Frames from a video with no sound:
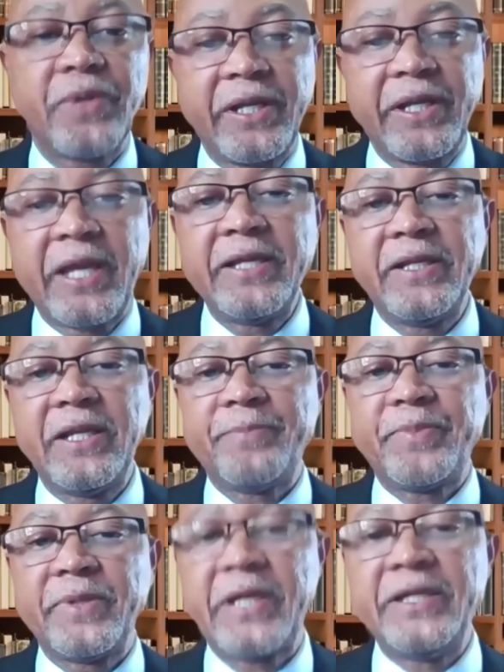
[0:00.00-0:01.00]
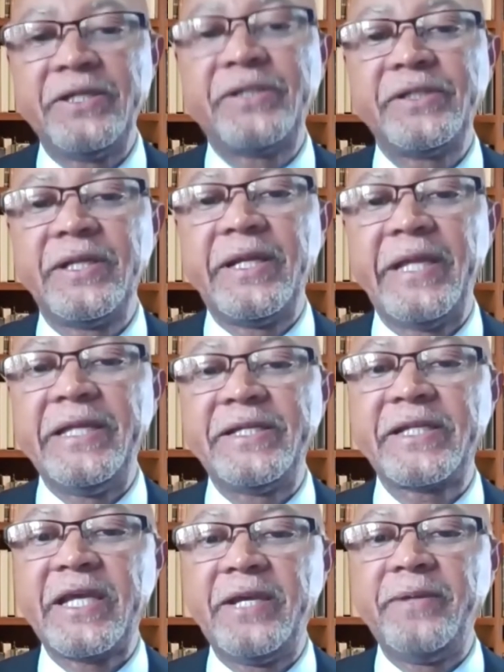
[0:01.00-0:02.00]
to create an application
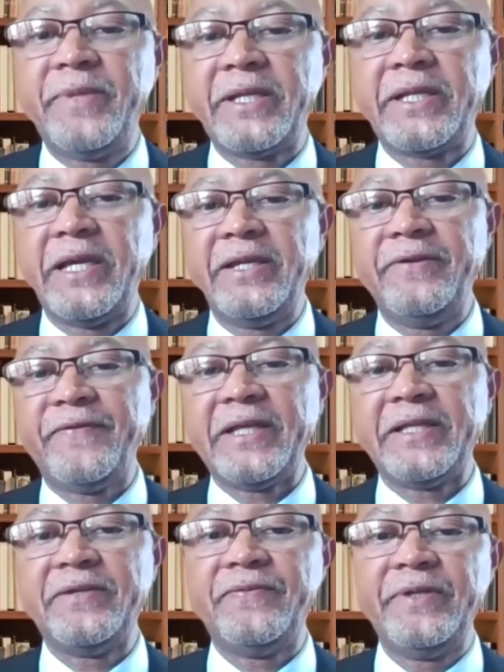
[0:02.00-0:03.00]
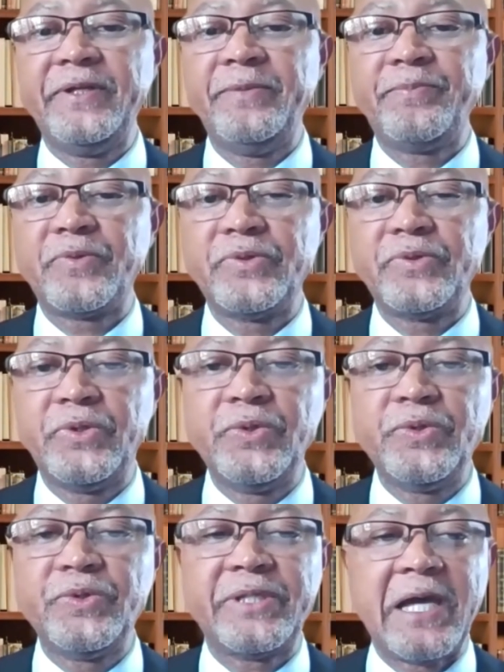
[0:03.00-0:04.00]
landscape that can effectively
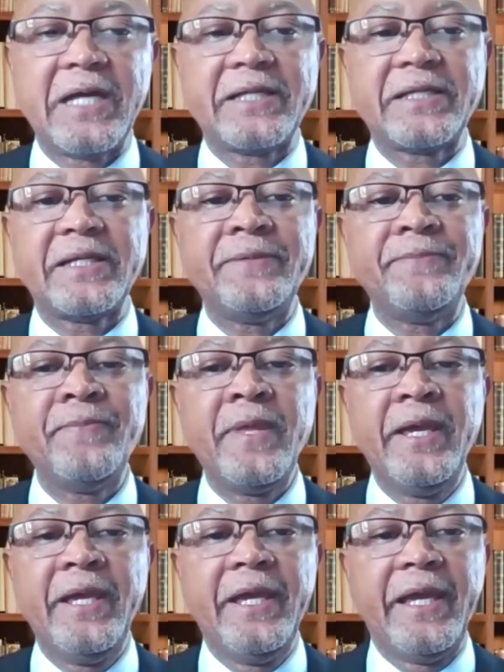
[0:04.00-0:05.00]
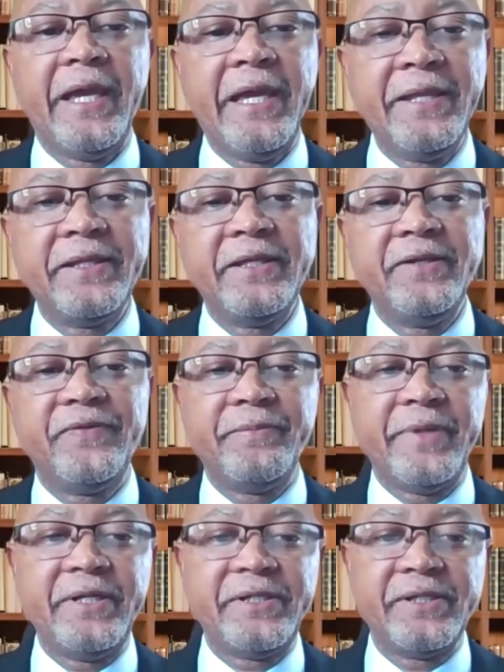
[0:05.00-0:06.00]
produce data and the
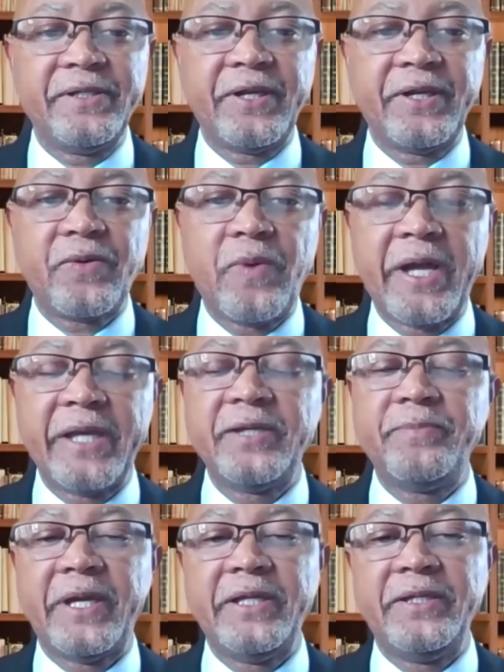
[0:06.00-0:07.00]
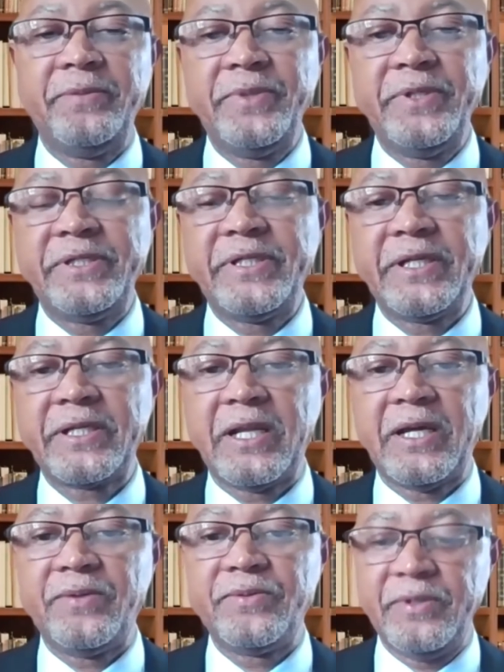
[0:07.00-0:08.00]
information required by the PSET
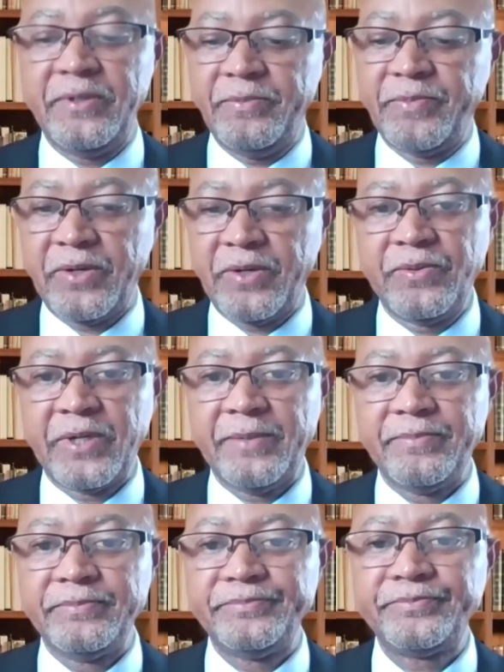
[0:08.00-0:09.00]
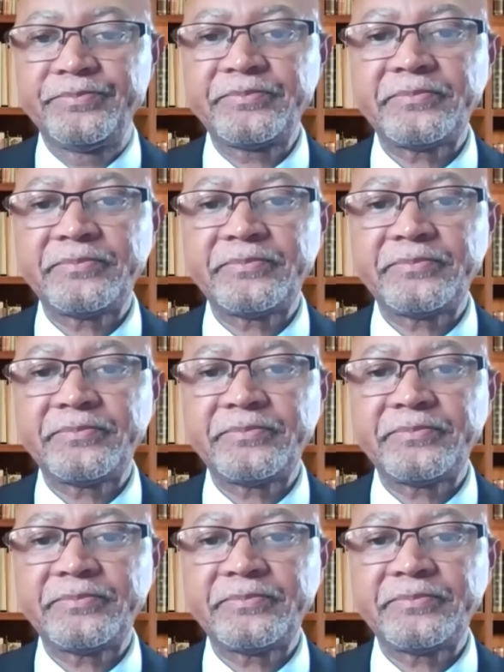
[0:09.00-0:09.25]
Cloud program.